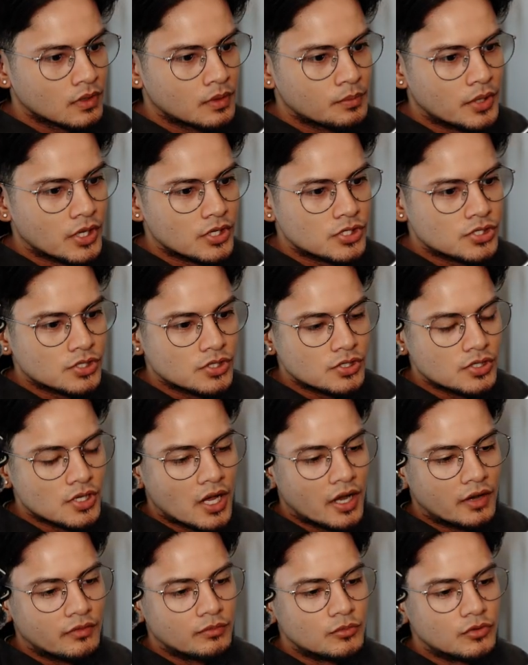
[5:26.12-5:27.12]
Make sure you
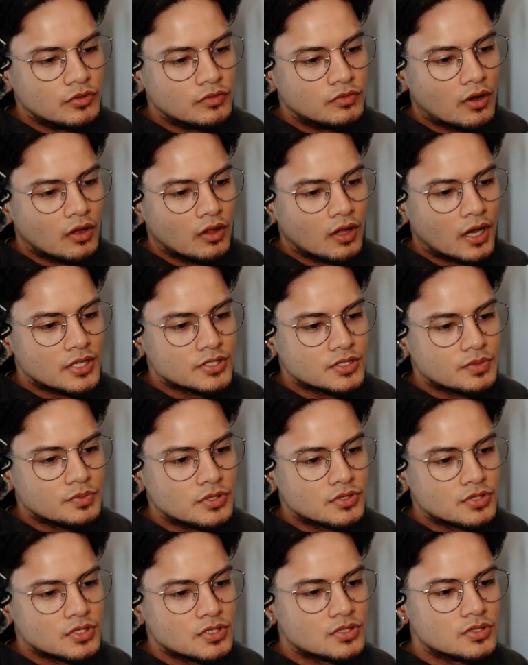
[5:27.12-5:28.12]
have move all
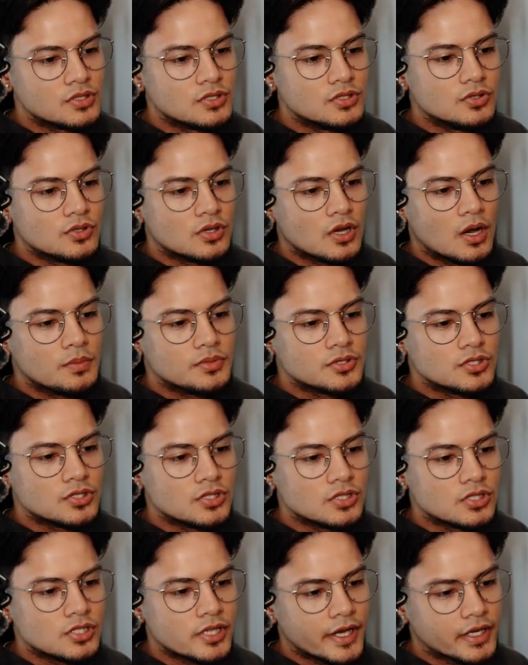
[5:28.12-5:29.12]
attributes into the new
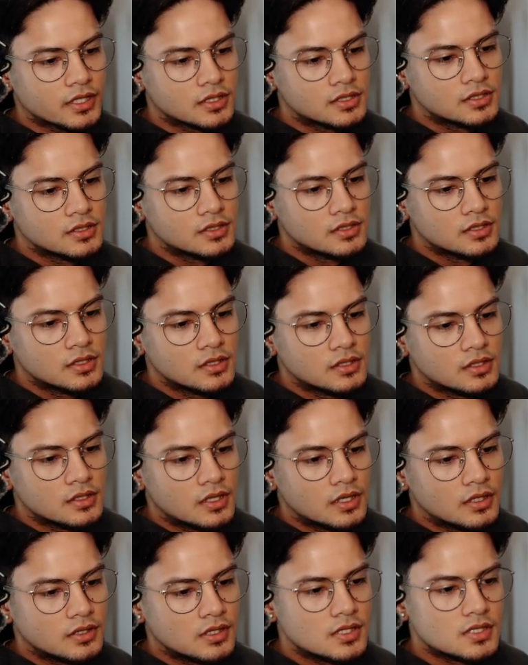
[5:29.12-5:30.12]
composition checked,
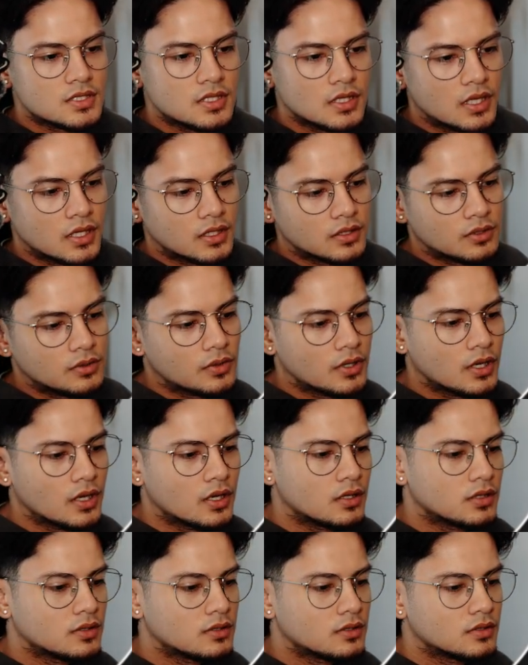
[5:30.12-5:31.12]
and then select
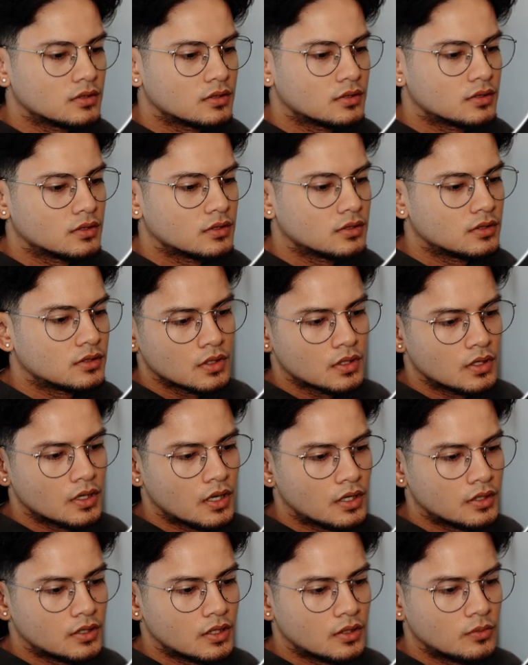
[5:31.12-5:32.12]
OK.
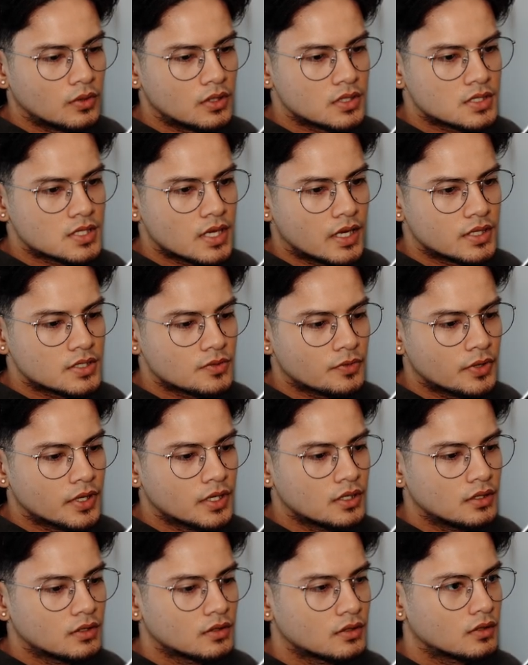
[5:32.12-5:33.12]
And then once that's
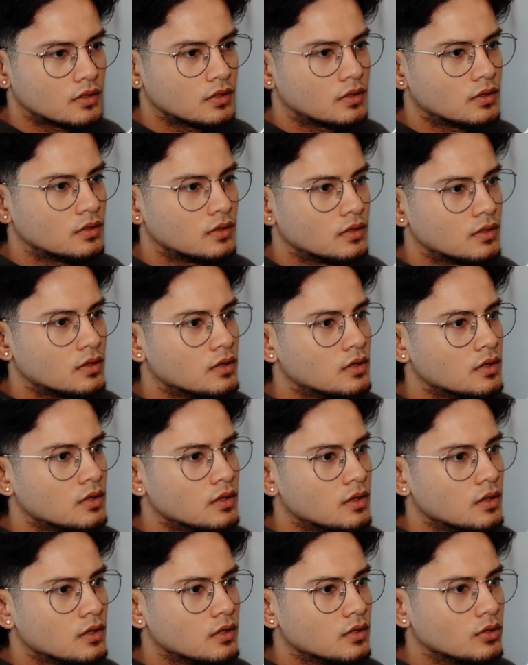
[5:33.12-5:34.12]
ready,
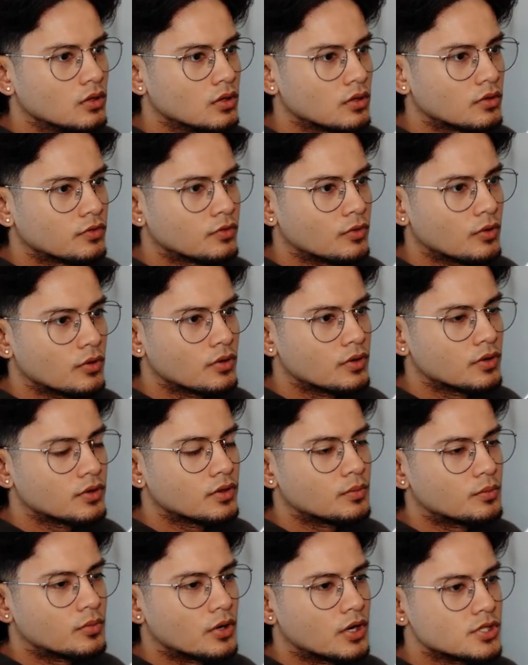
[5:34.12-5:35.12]
look for
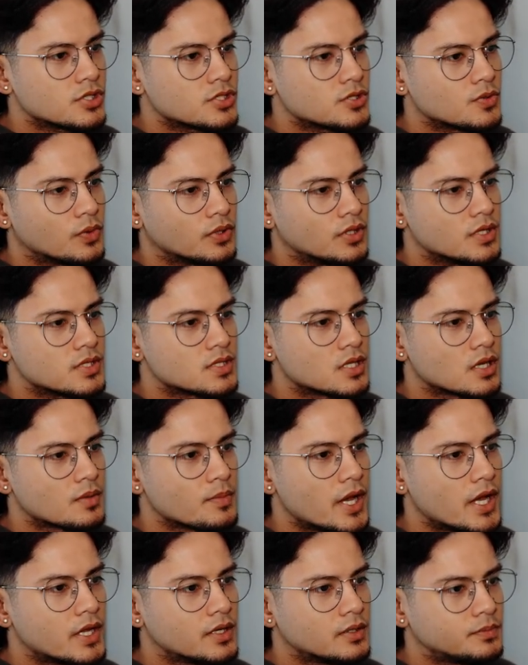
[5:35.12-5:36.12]
the brush with the
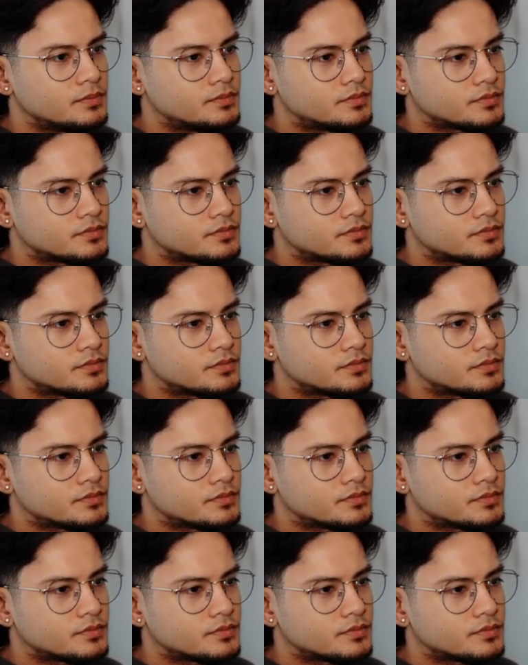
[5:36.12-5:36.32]
stickman,